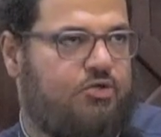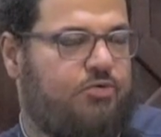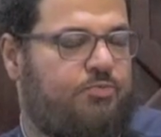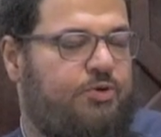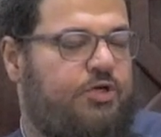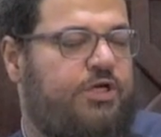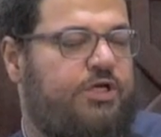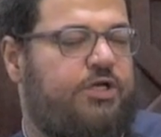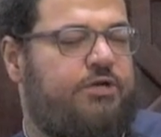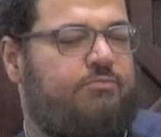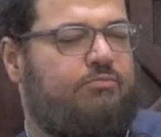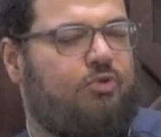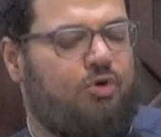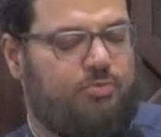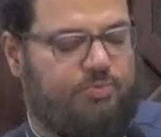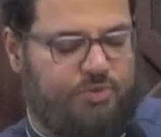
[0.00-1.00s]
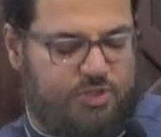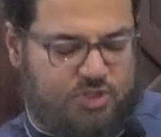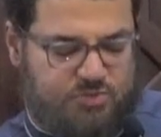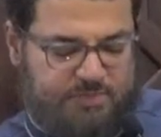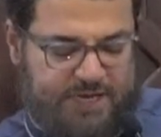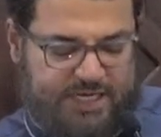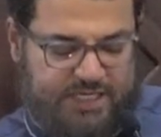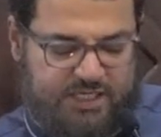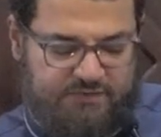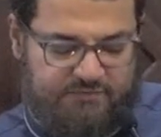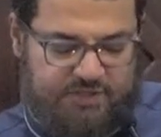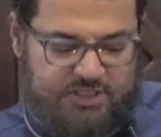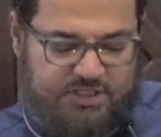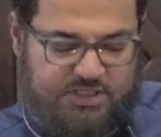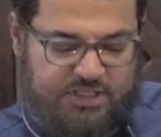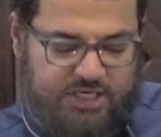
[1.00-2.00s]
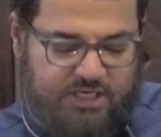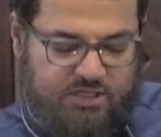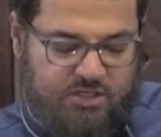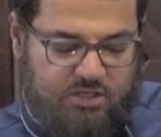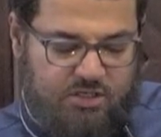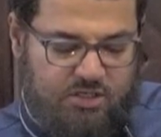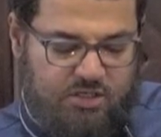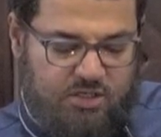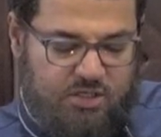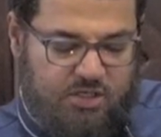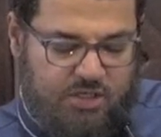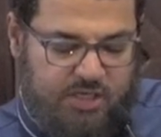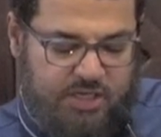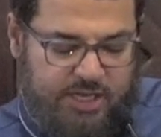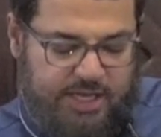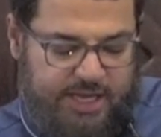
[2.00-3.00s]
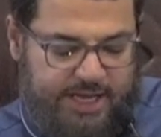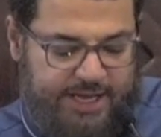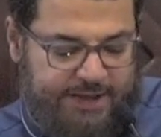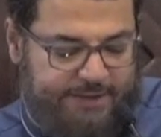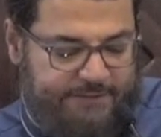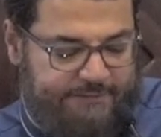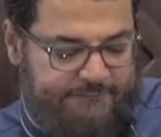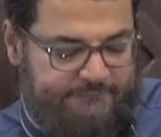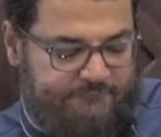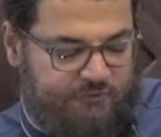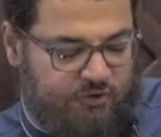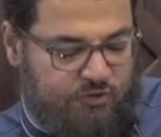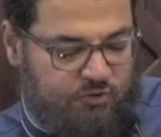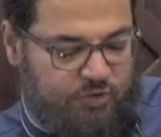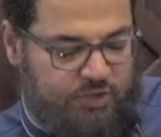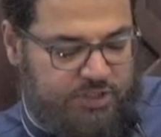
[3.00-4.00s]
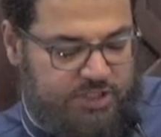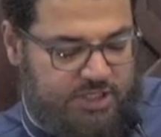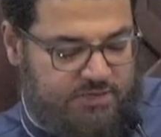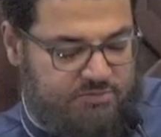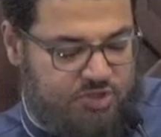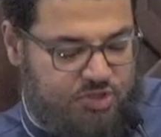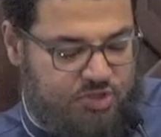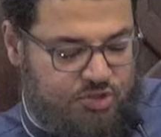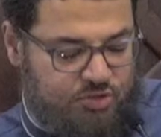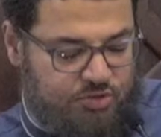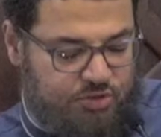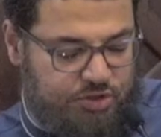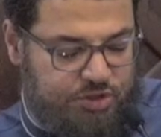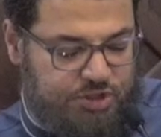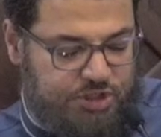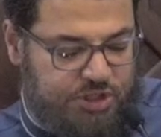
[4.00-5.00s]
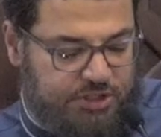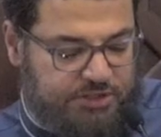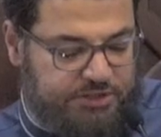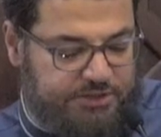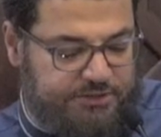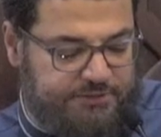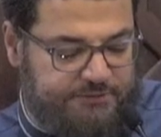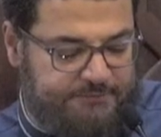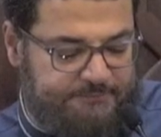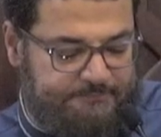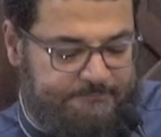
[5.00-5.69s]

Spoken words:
put it in more perspective, they said for when it comes to children,